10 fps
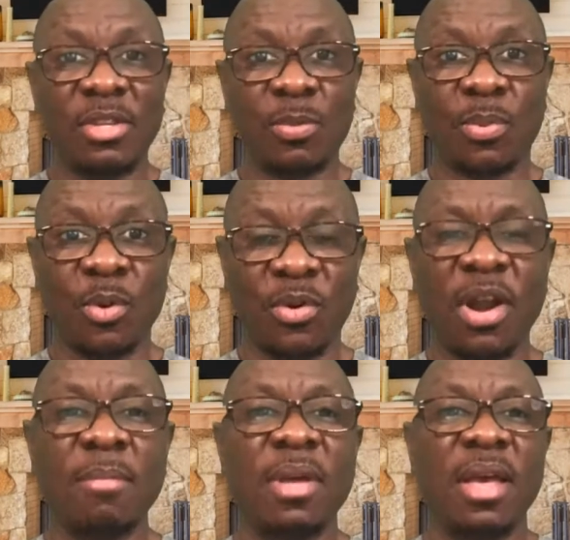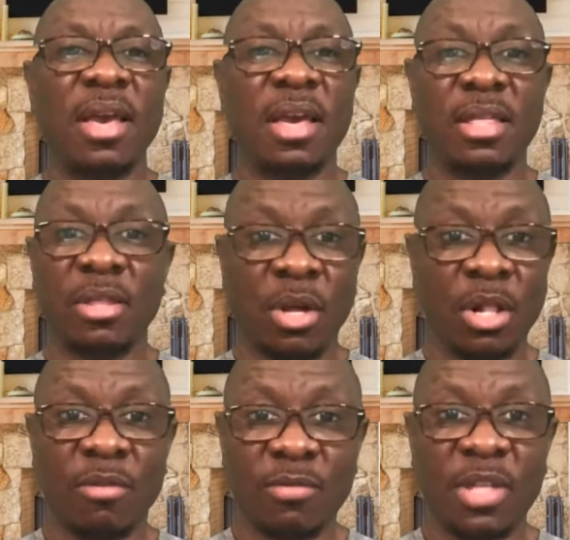program, and all
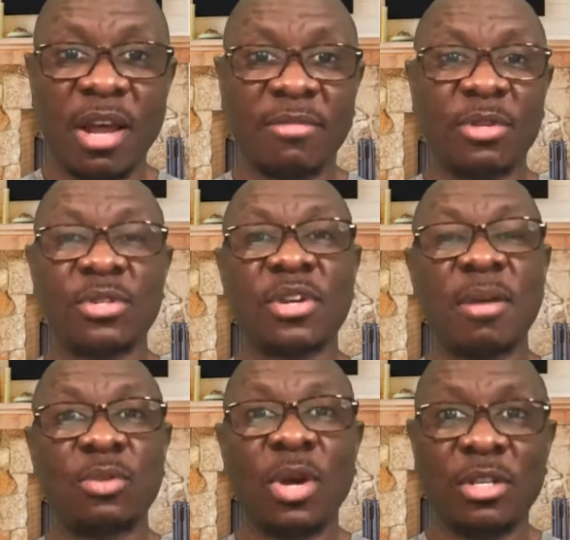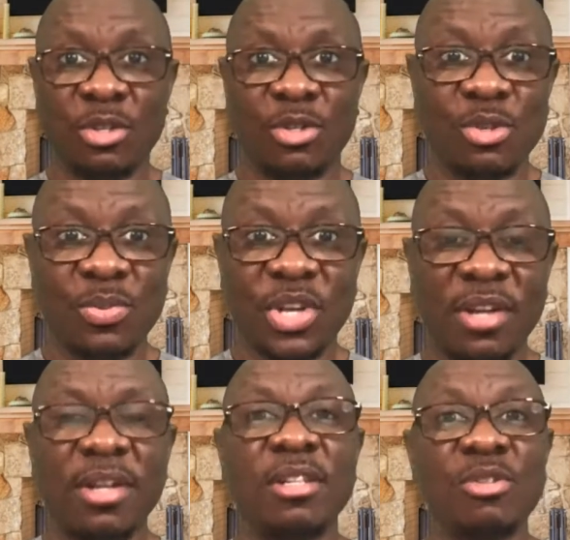of you that have subscribed to our YouTube channel.